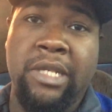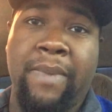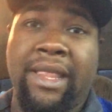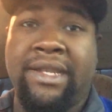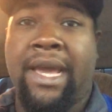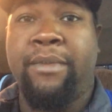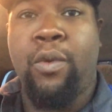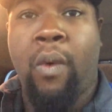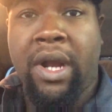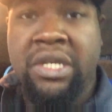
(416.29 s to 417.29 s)
By the time you
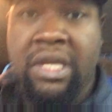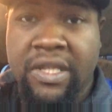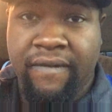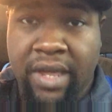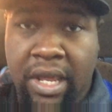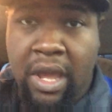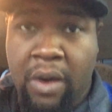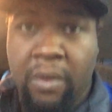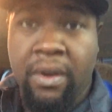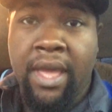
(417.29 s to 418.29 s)
watch this
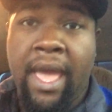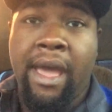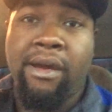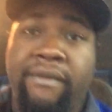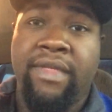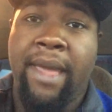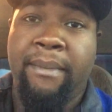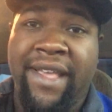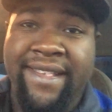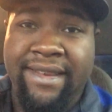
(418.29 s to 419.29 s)
video, however, that
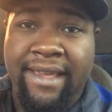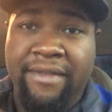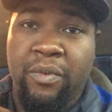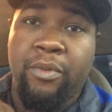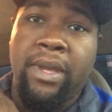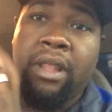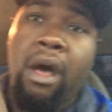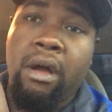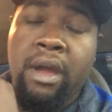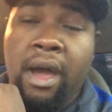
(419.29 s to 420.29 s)
mixing desk will be
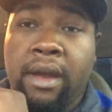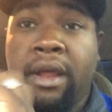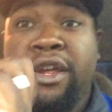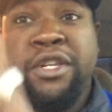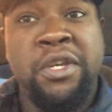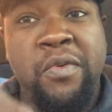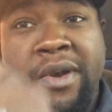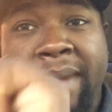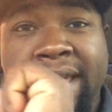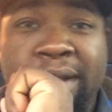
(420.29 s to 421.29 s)
long gone to one of
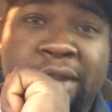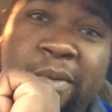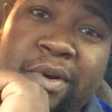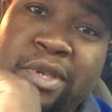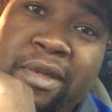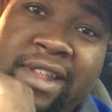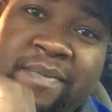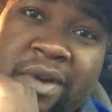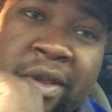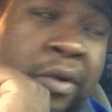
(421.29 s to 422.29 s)
my YouTubers, so that's
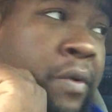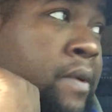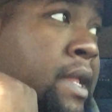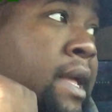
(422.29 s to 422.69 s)
pretty cool.